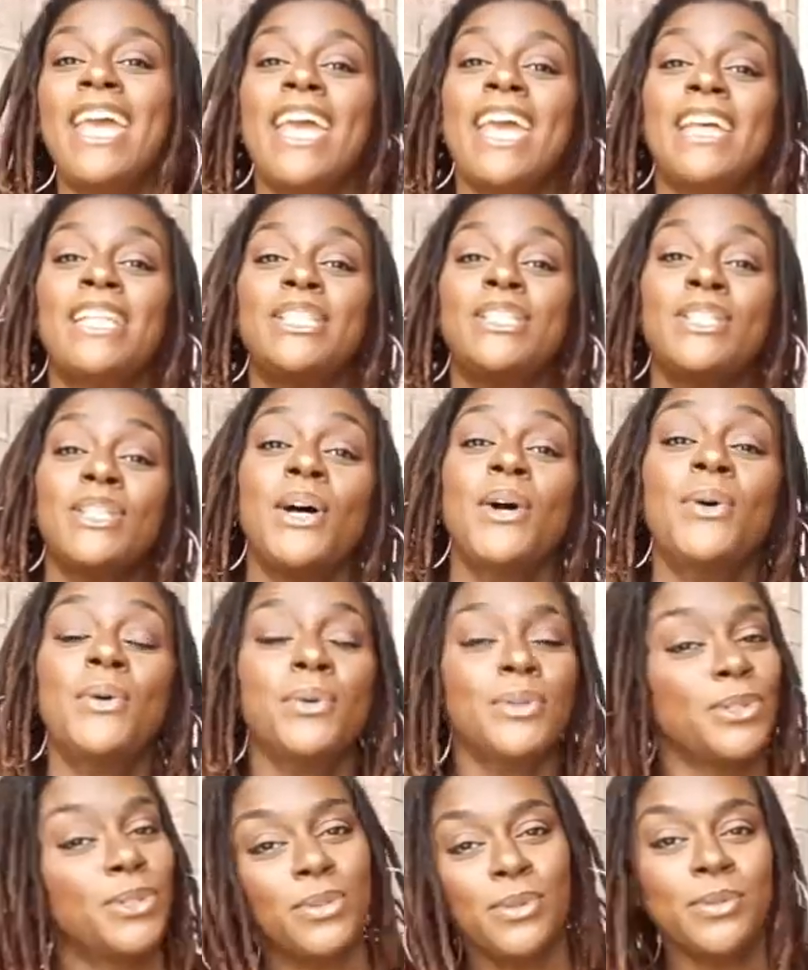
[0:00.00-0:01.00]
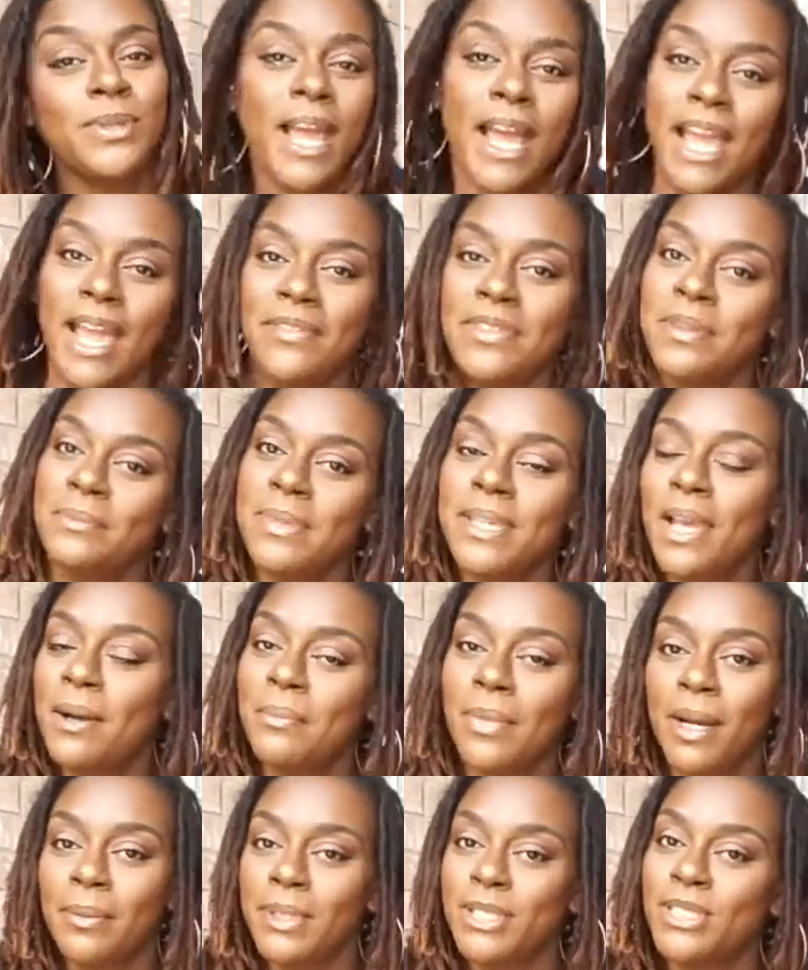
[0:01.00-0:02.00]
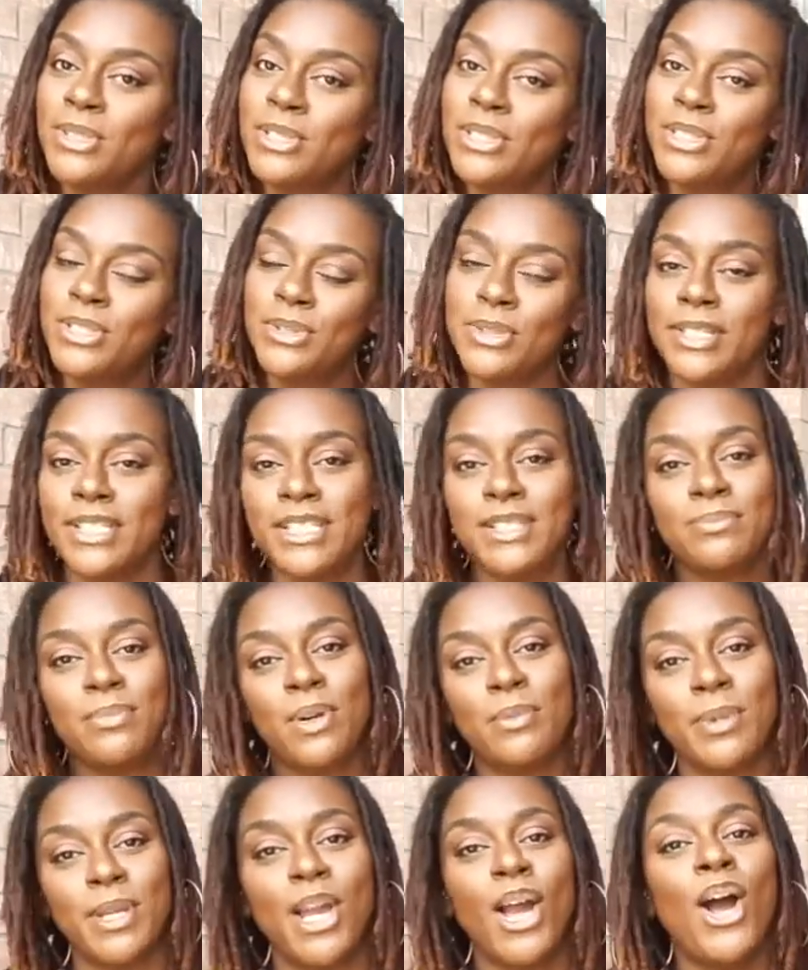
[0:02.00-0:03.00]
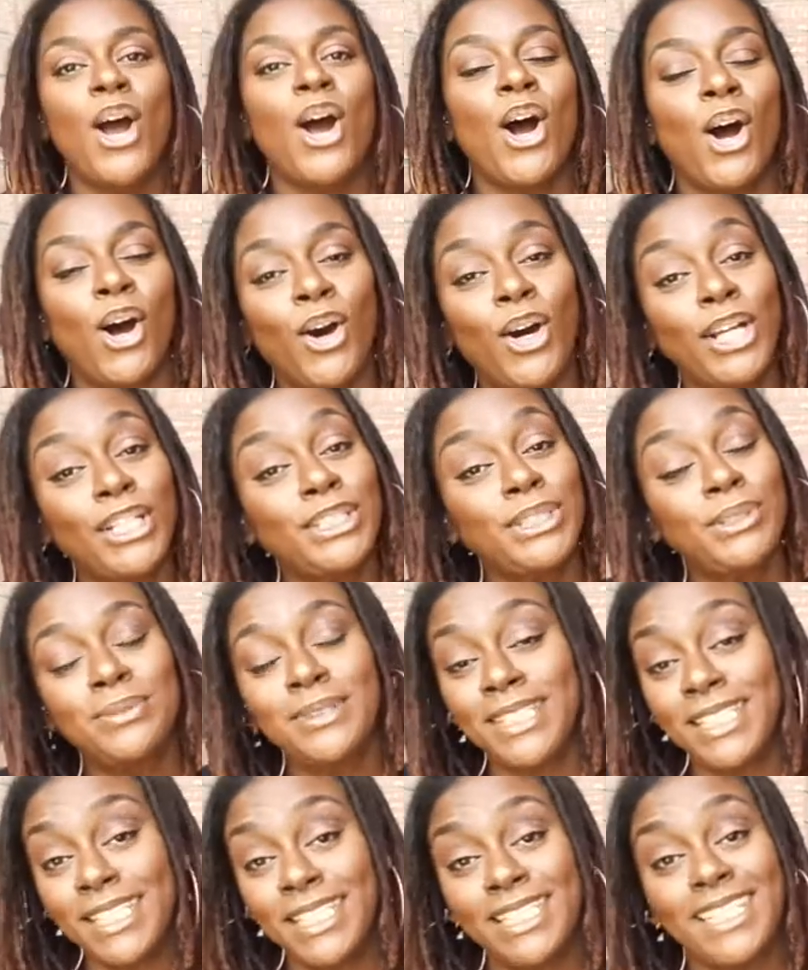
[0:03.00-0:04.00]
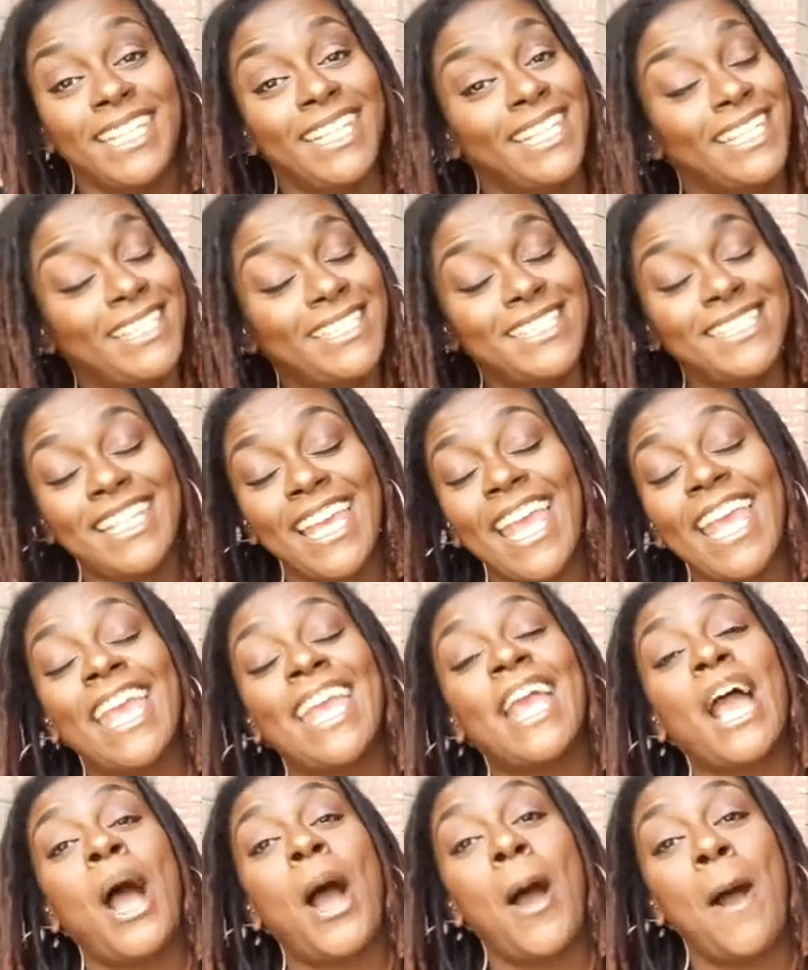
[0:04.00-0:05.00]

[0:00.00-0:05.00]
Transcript: And no, you do not have to be a mommy to enjoy this moment. All you need is a